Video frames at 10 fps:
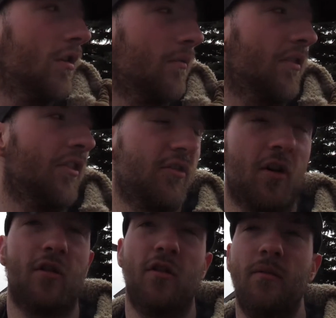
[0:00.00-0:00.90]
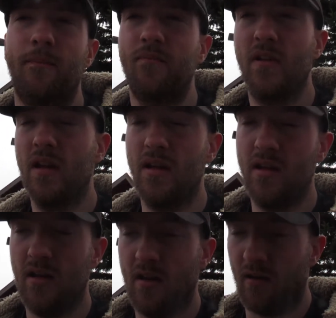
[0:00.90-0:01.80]
with the starter,
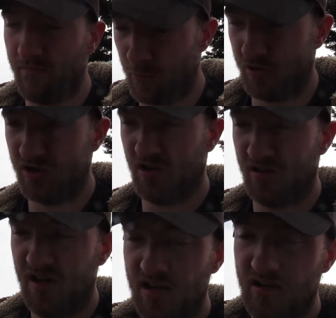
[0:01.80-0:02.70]
unfortunately.